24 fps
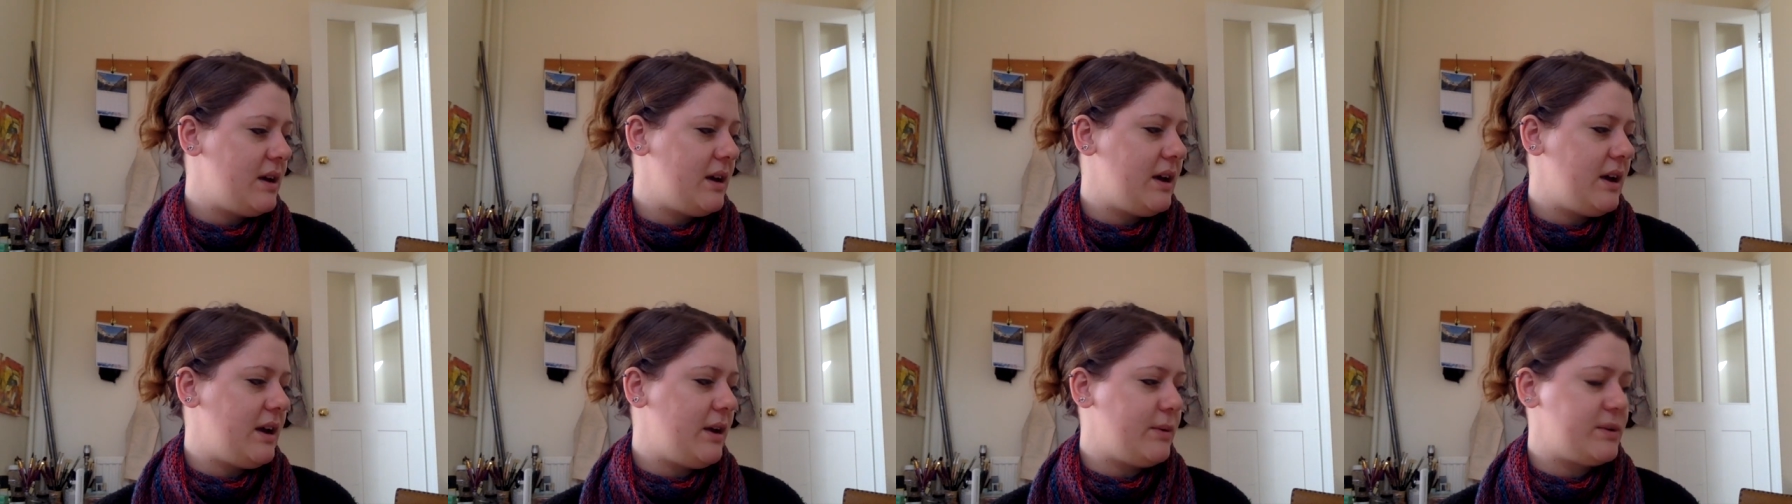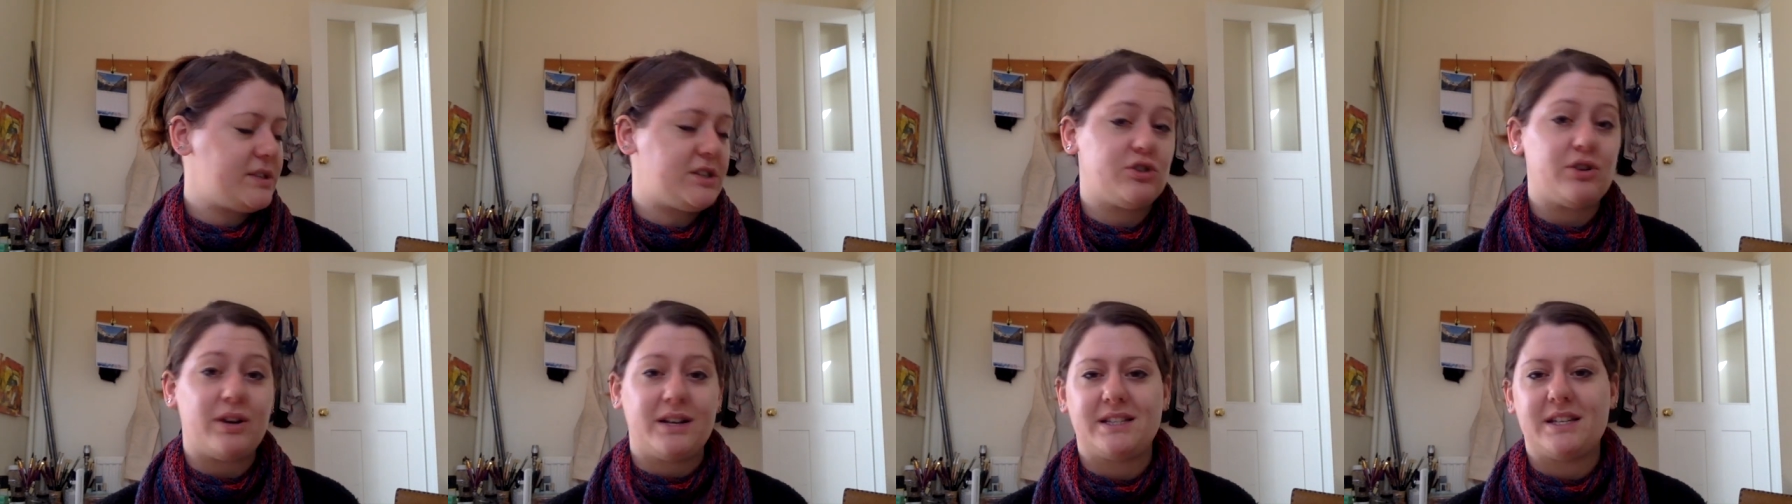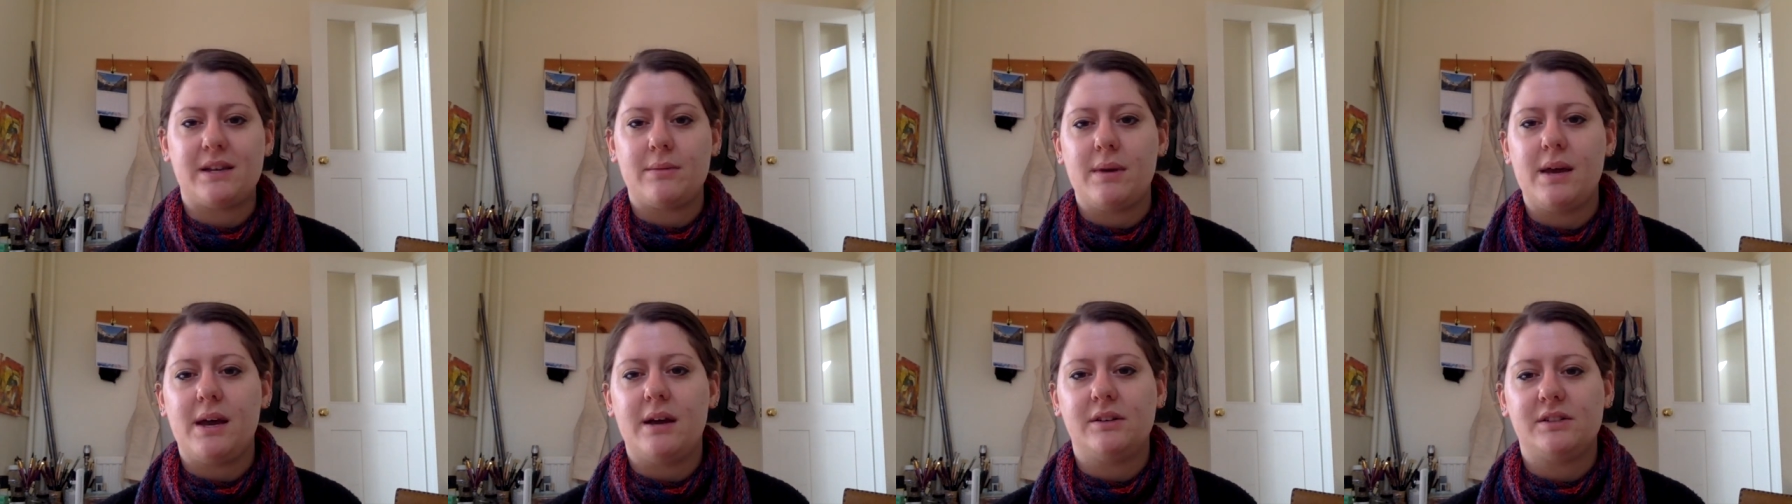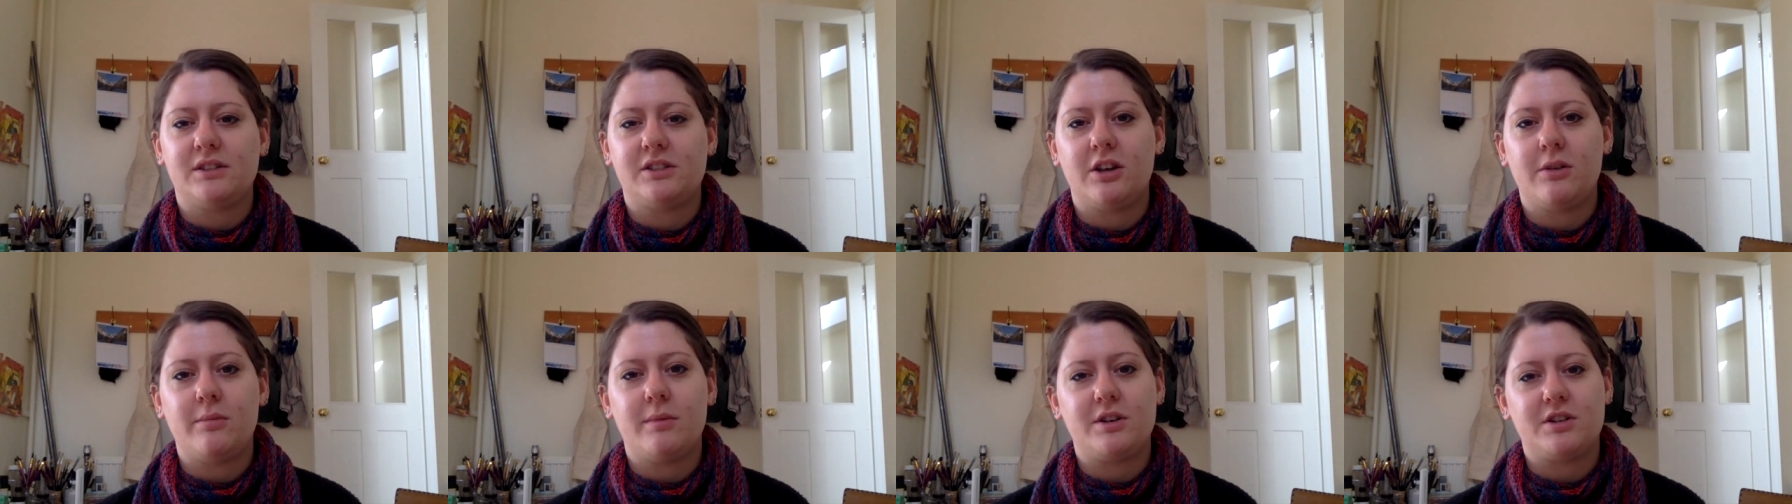it was stressing me out
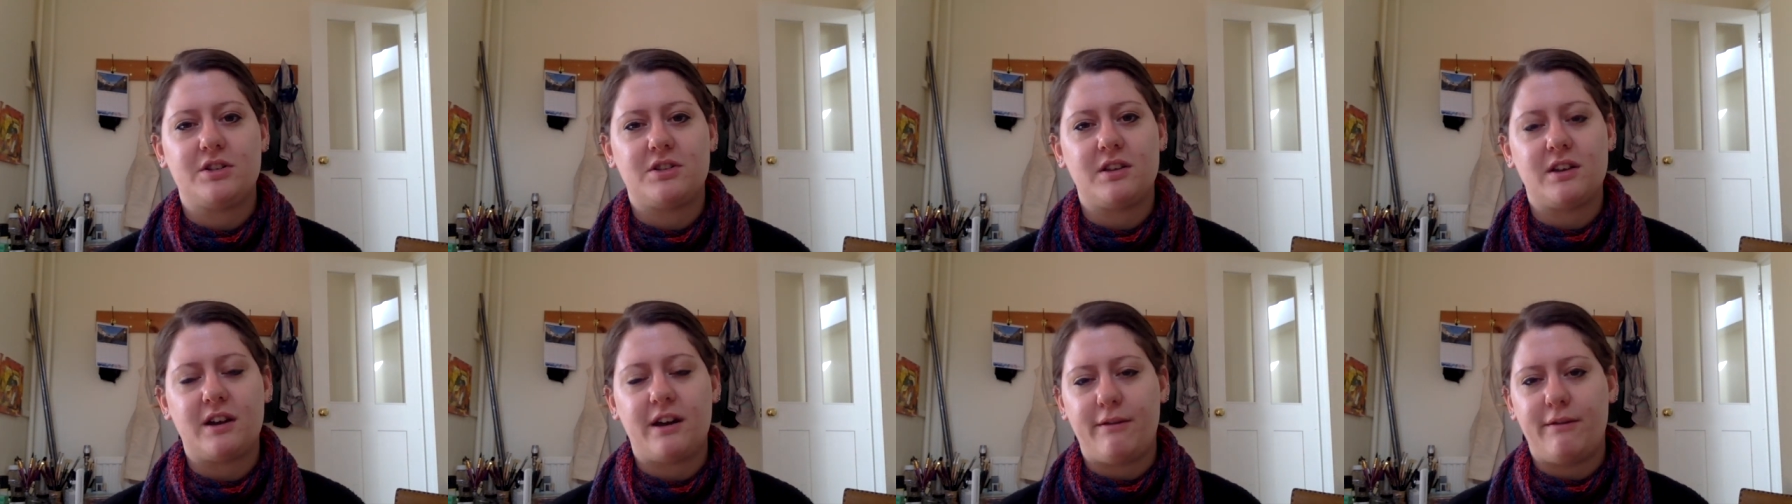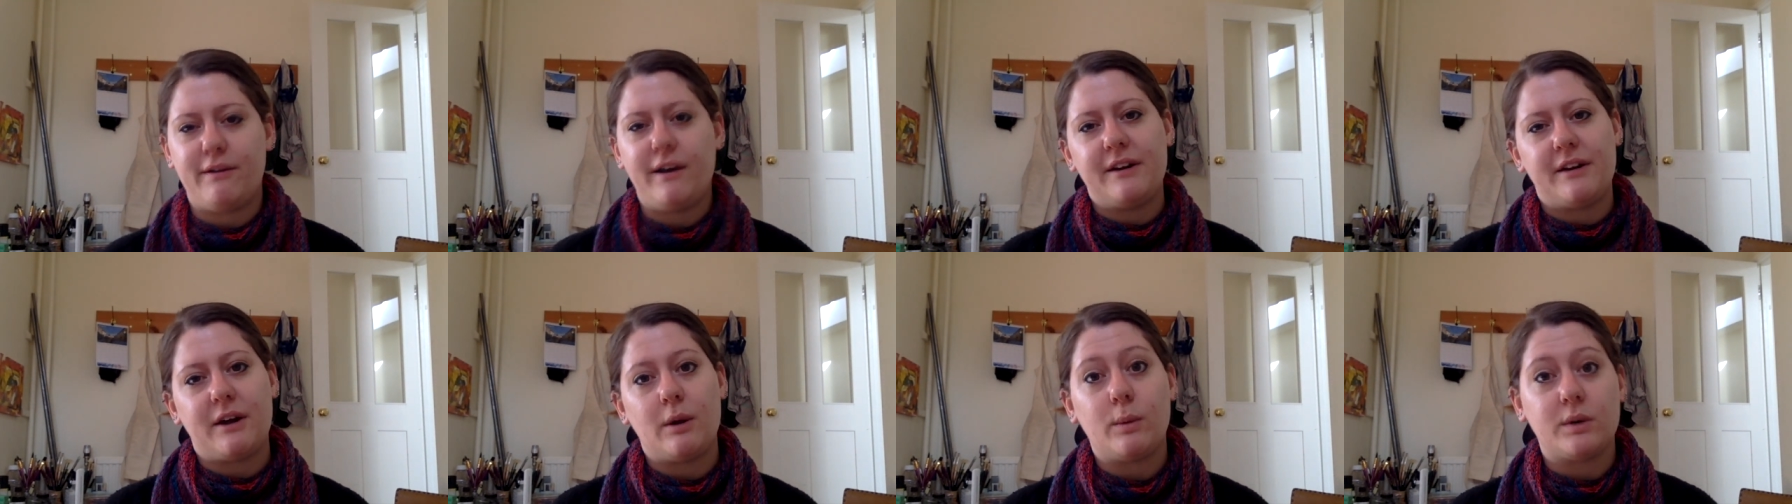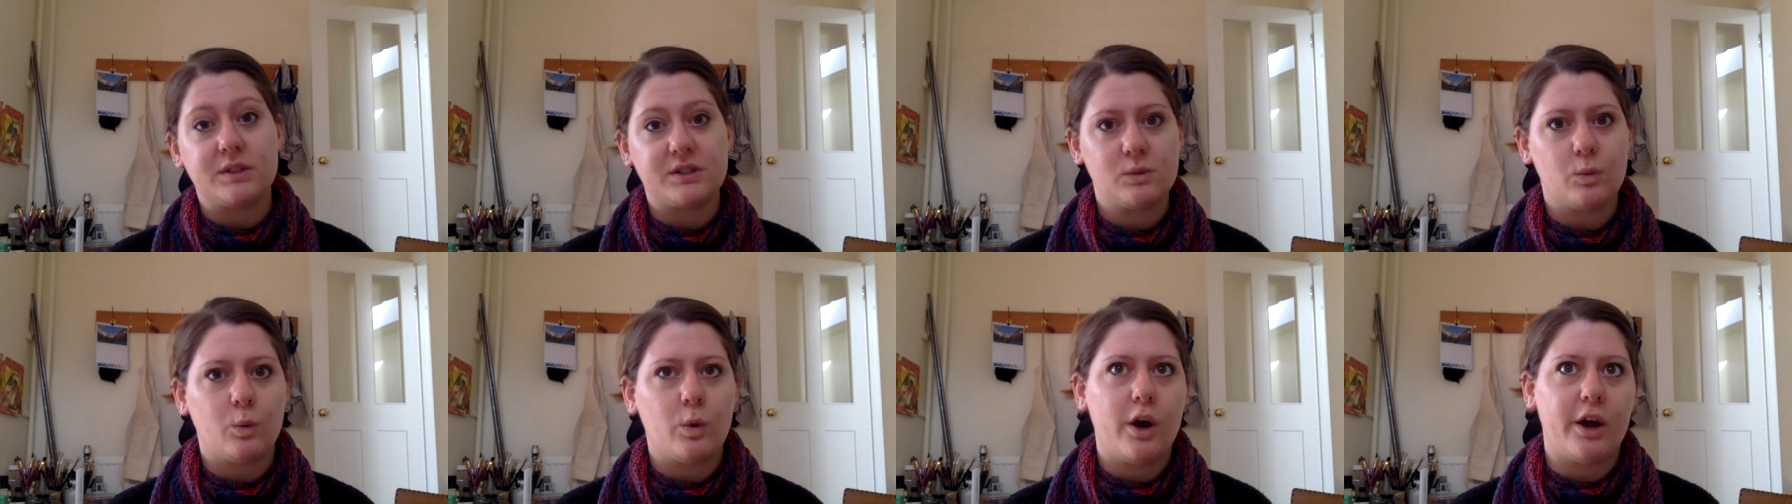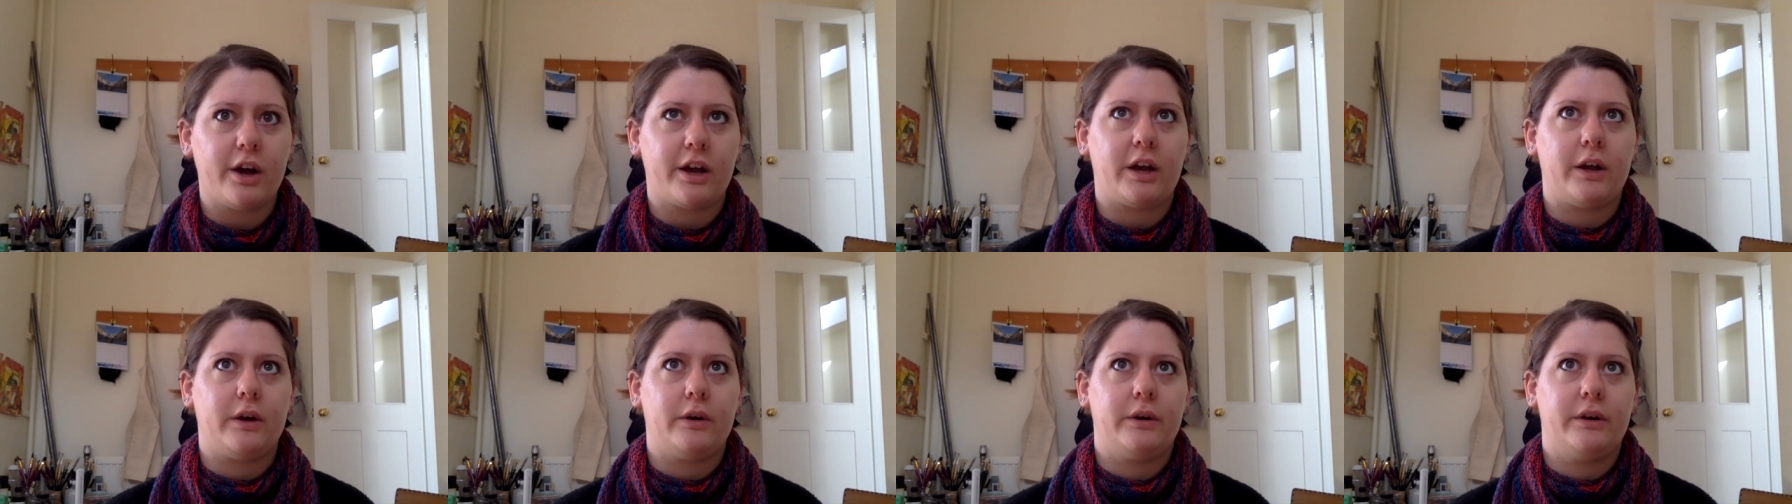so much that I found I wasn't
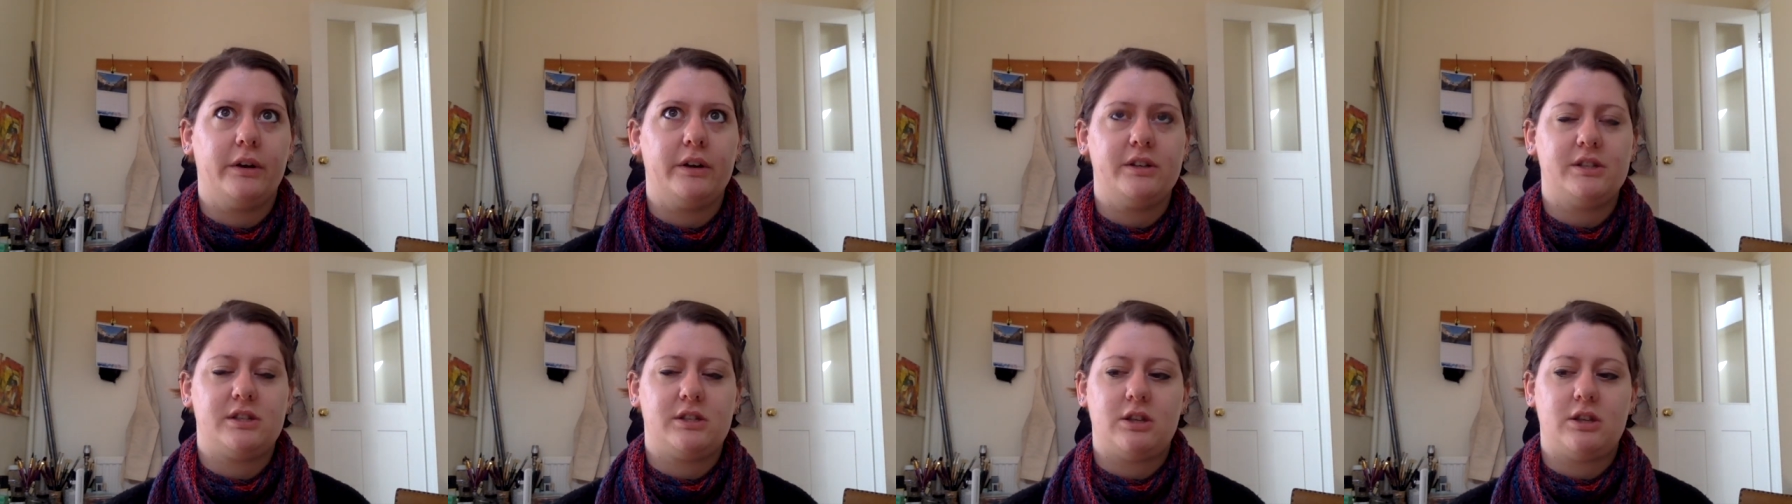working on it,